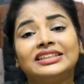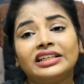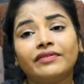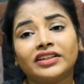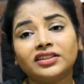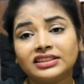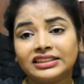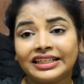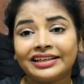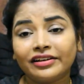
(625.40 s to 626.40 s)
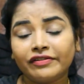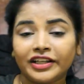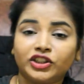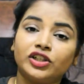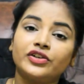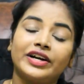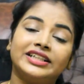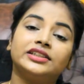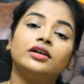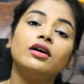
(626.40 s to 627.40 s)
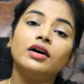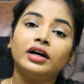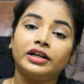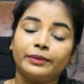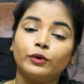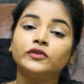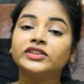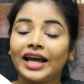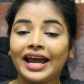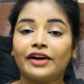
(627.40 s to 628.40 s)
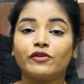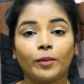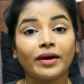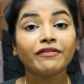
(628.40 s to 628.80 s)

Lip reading: see whether this Tinkle facial razor removes hair from my